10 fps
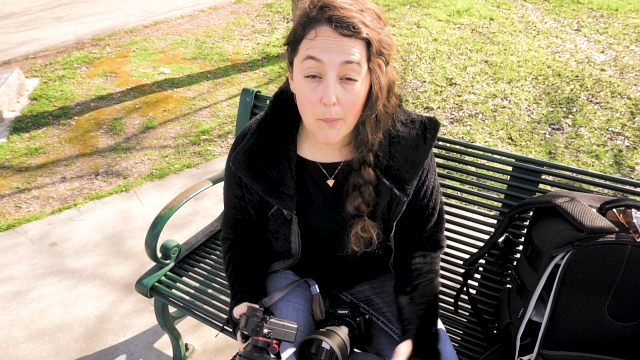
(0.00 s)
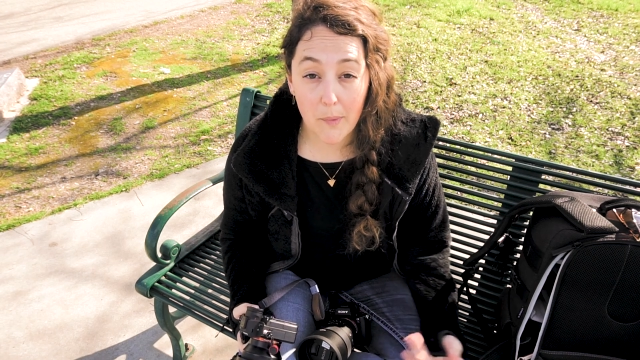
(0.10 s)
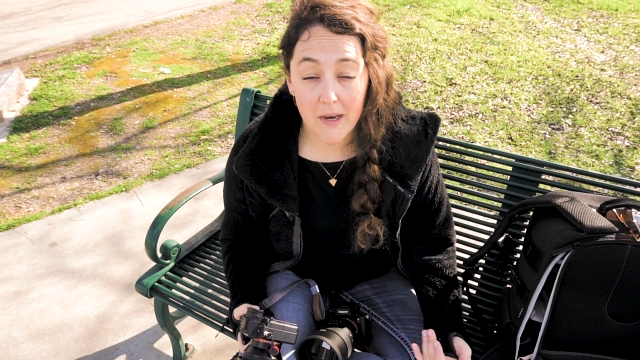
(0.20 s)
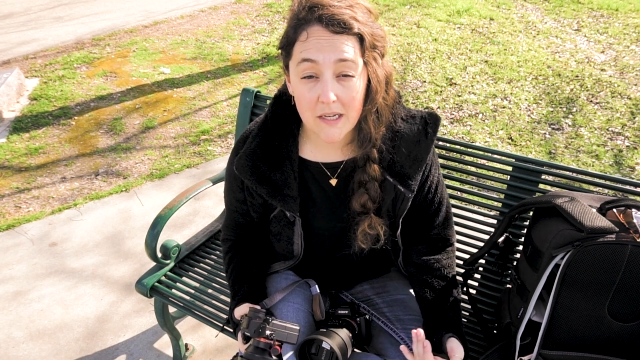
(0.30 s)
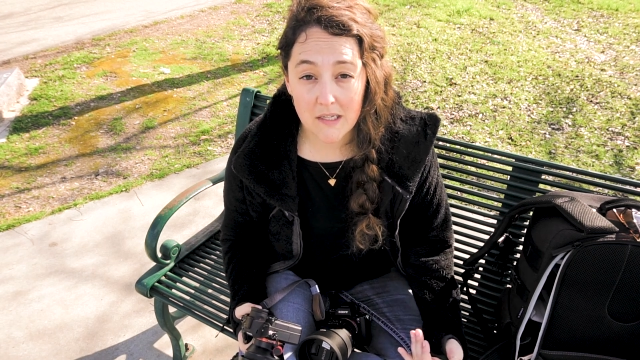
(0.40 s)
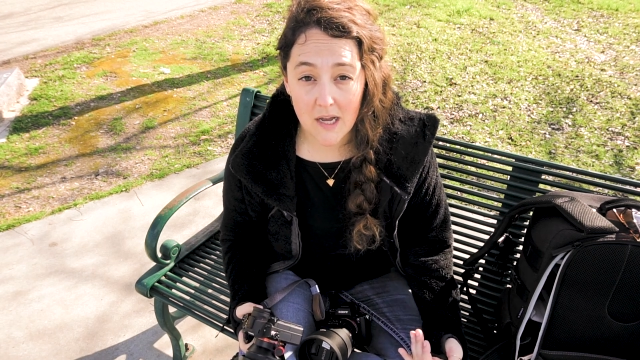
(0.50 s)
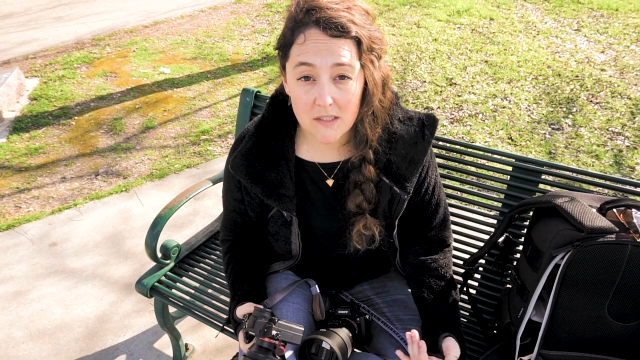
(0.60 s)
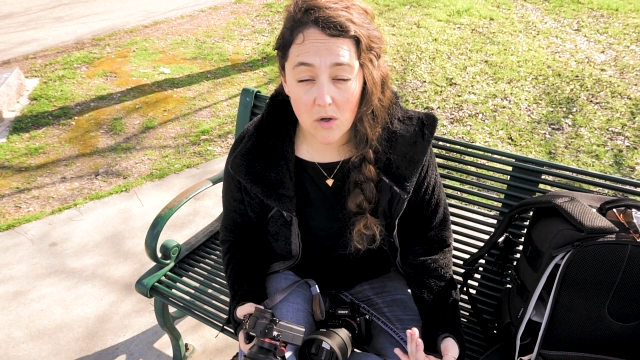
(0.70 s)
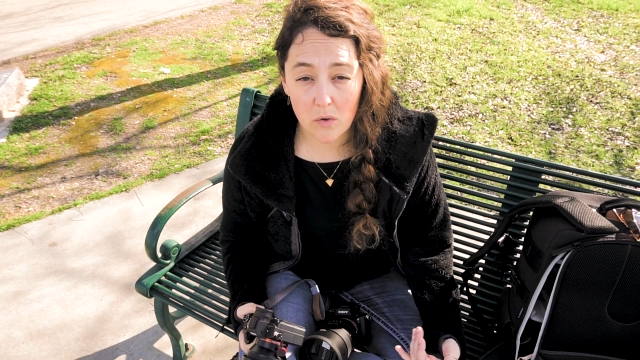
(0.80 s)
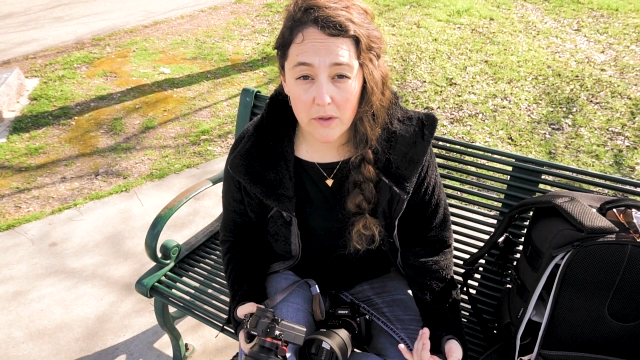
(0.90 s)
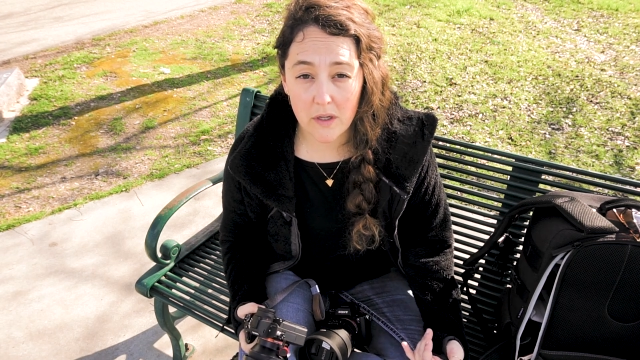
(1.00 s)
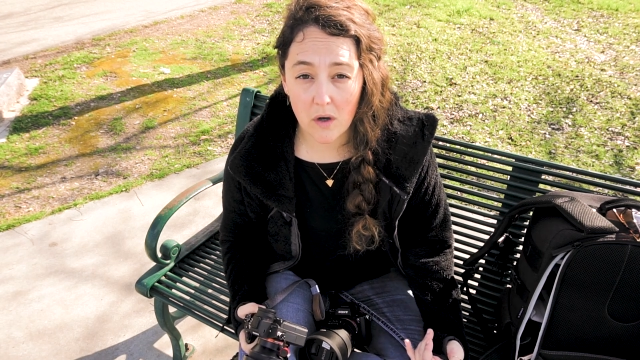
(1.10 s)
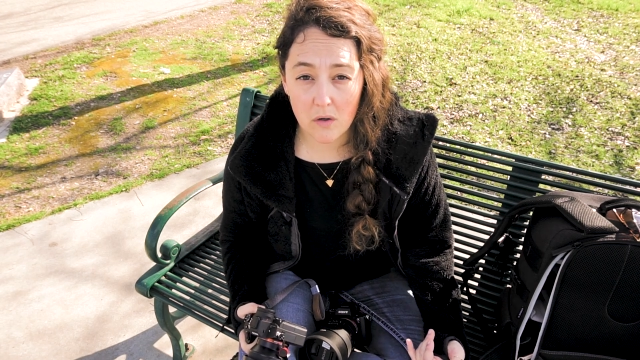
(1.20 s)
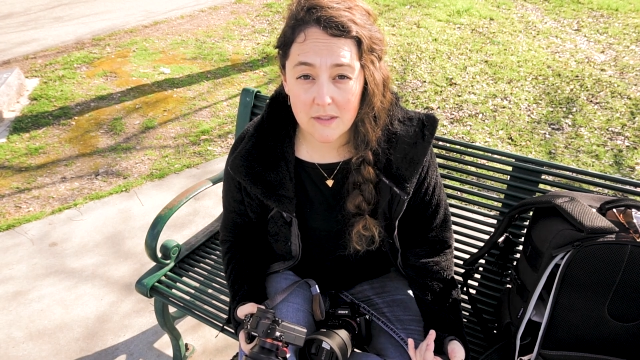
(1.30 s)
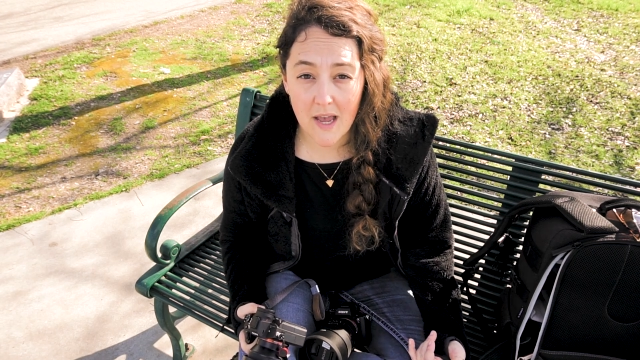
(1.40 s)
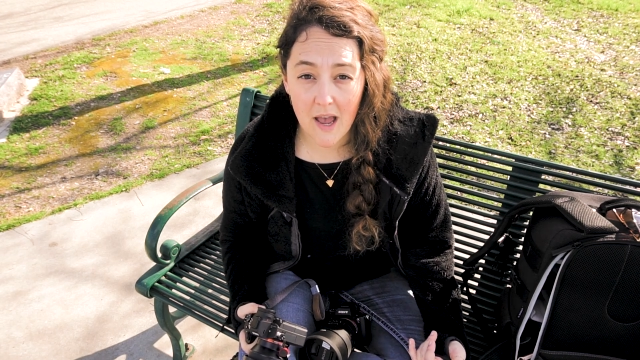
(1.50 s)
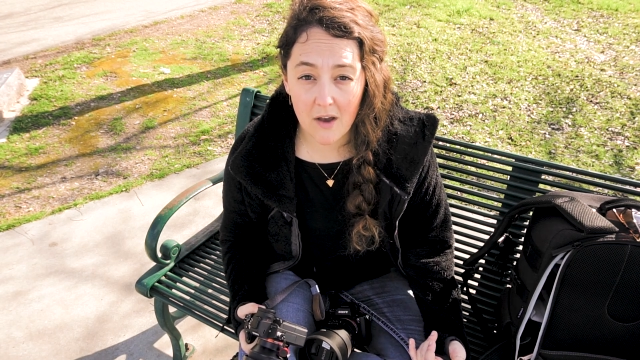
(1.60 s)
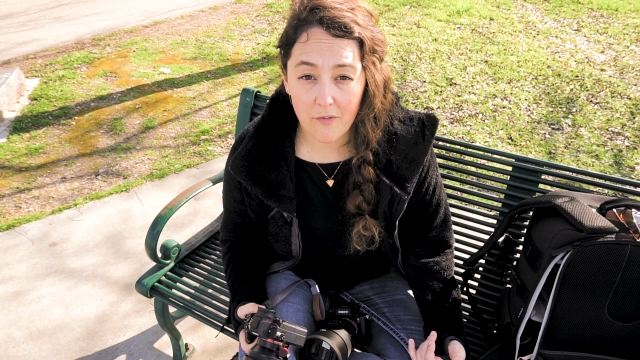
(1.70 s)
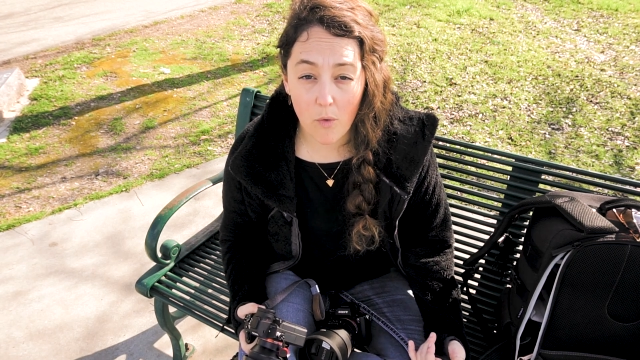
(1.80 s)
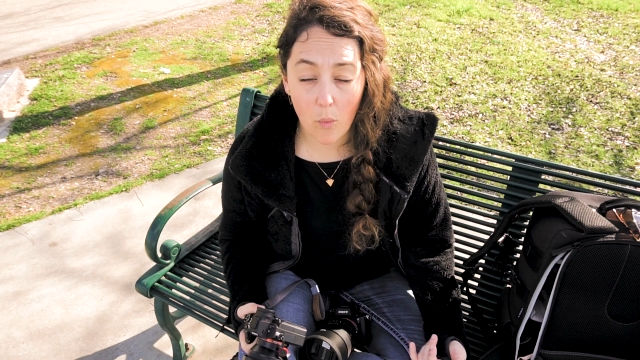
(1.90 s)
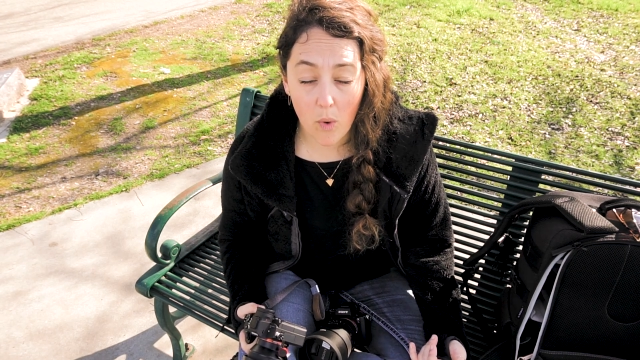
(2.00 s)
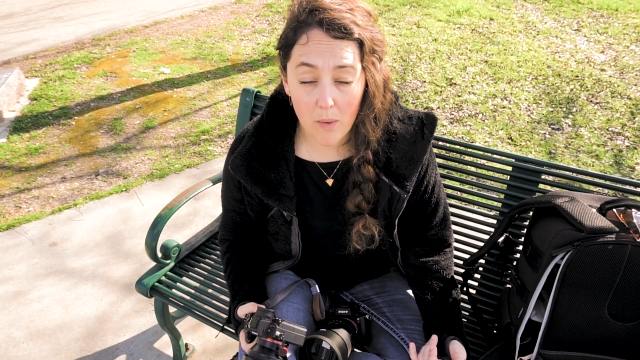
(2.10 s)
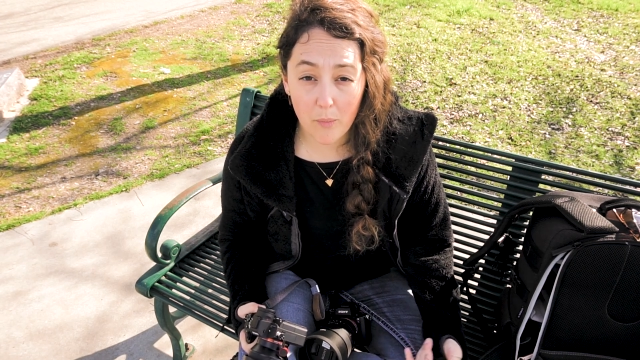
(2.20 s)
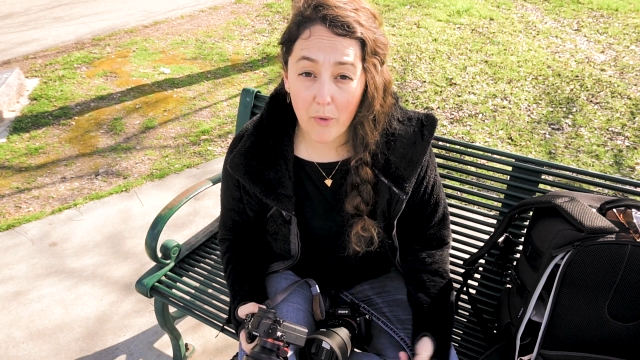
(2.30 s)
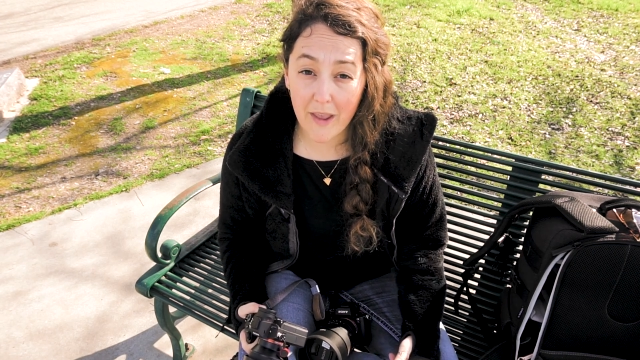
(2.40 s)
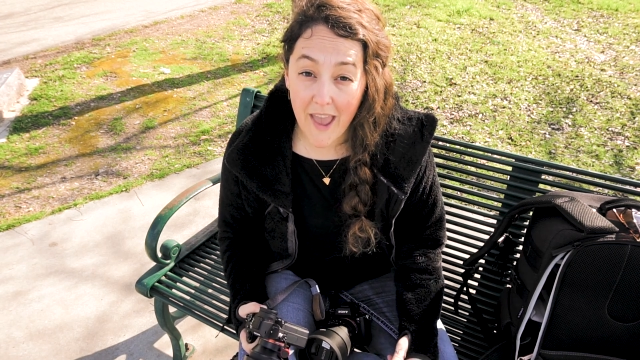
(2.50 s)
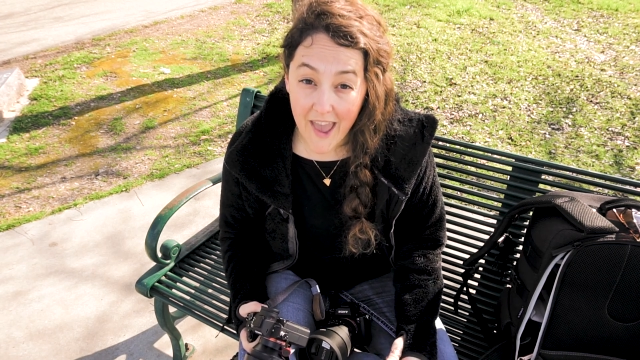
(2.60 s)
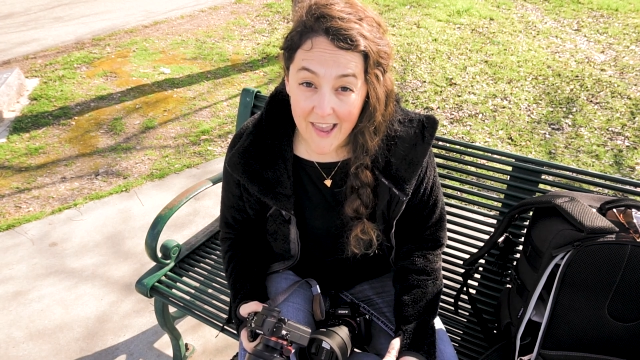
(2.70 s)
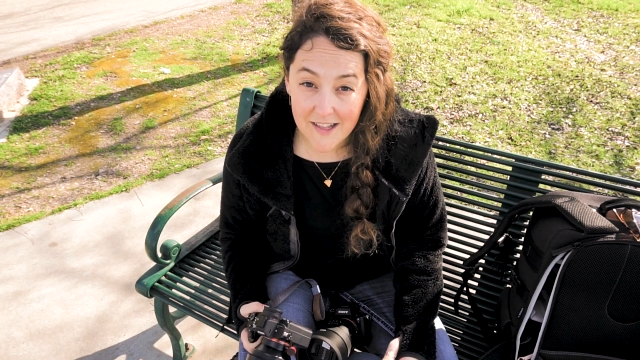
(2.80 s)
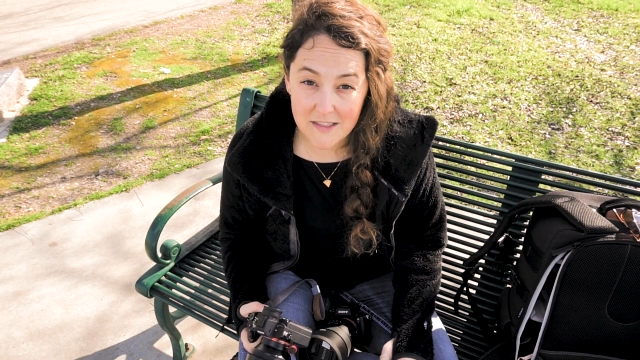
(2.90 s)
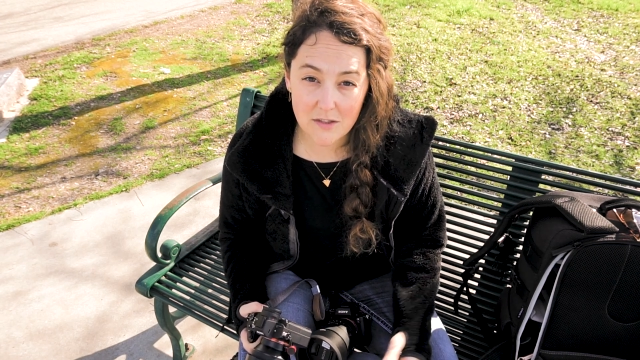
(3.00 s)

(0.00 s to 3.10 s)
but it does only go to f1.8,